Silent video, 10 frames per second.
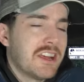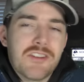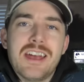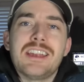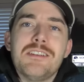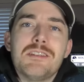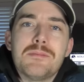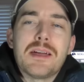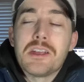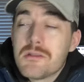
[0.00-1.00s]
Grant, even in
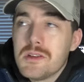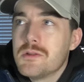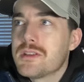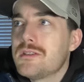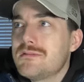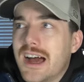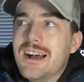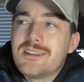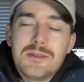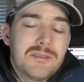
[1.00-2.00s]
my interview with him,
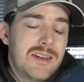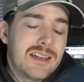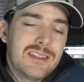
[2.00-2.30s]
talked about the fact